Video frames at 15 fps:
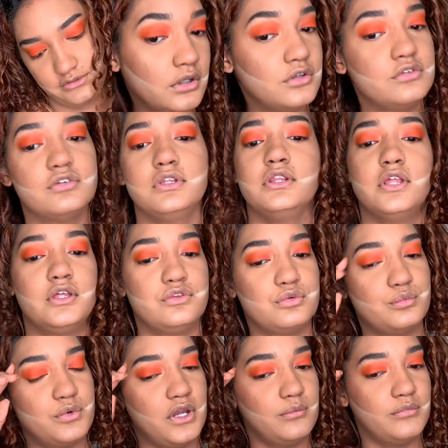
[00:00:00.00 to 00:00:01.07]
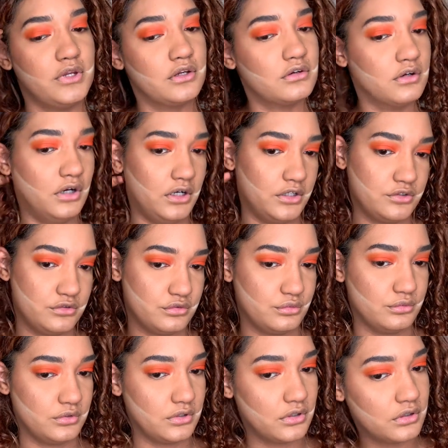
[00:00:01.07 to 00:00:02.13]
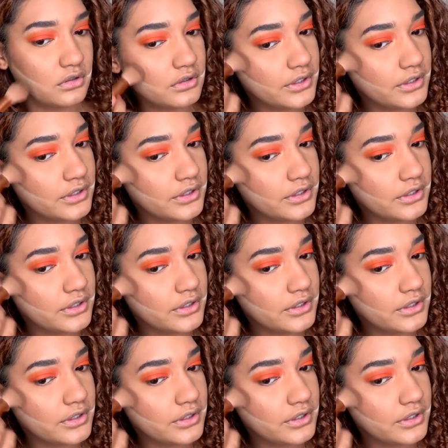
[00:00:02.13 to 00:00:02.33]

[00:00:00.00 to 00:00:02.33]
I usually like to wear my contour,